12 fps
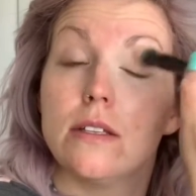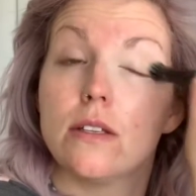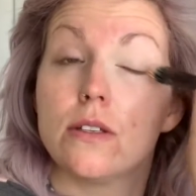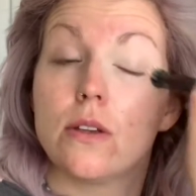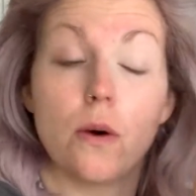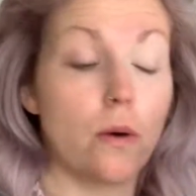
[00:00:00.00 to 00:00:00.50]

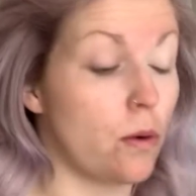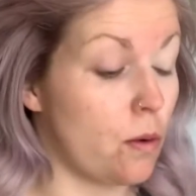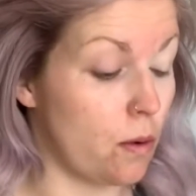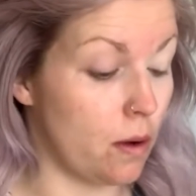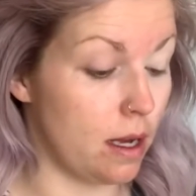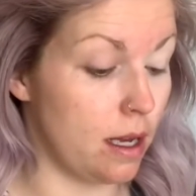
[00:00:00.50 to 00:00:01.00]

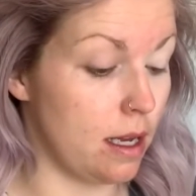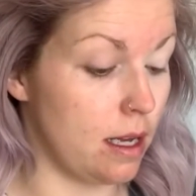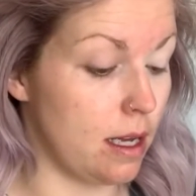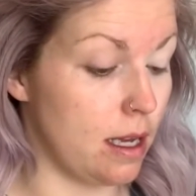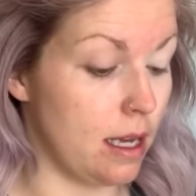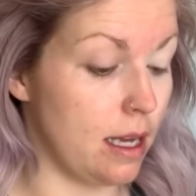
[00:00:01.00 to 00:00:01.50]
so
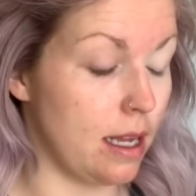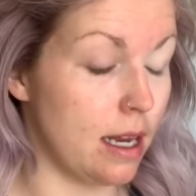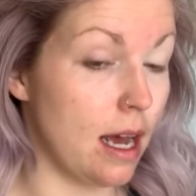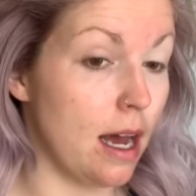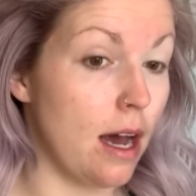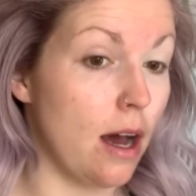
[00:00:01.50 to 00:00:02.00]
it
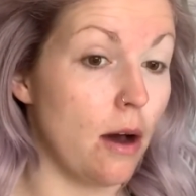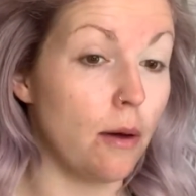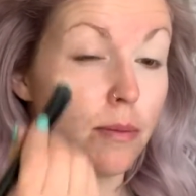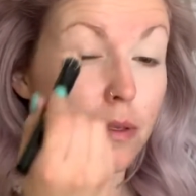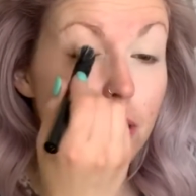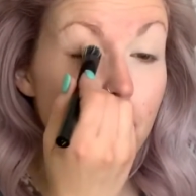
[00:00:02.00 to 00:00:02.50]

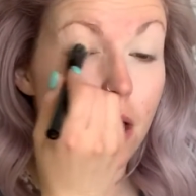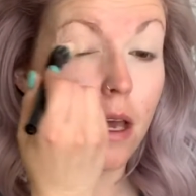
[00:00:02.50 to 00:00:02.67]
helps